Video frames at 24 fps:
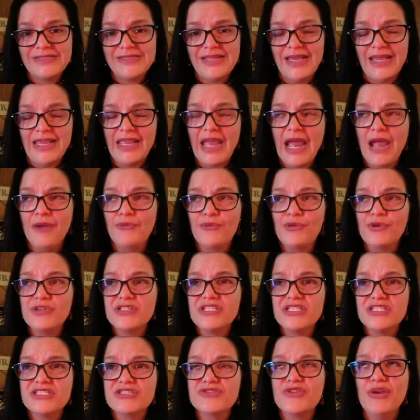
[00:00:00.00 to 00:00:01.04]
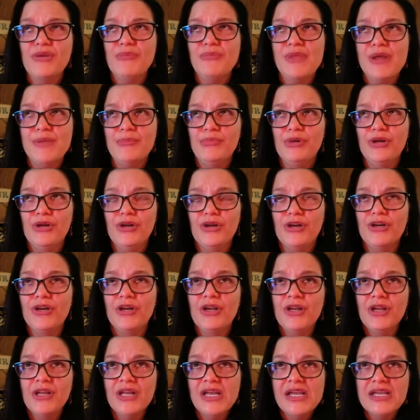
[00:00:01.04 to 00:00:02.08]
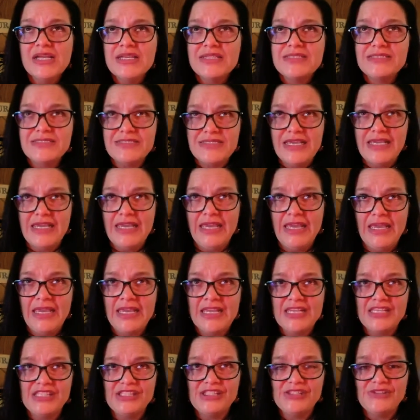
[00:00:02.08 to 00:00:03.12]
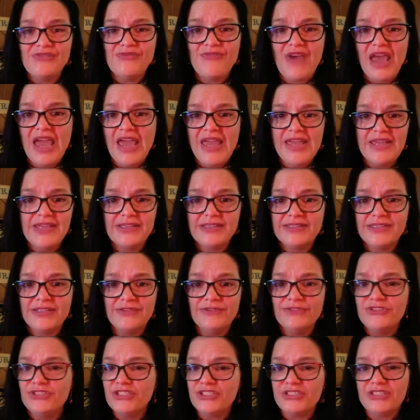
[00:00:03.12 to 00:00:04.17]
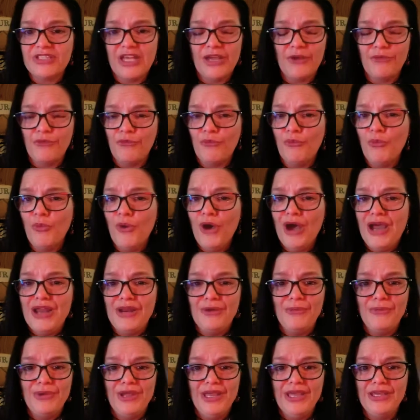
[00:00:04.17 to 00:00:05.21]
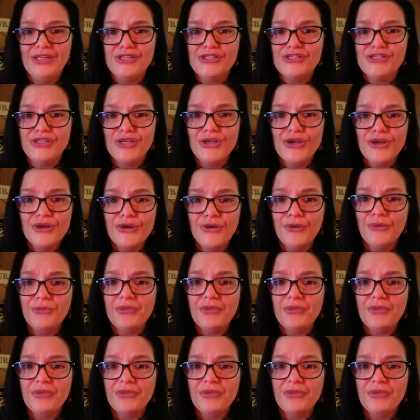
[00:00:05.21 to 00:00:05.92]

Like, just remember seeing his face of just like, what do we do?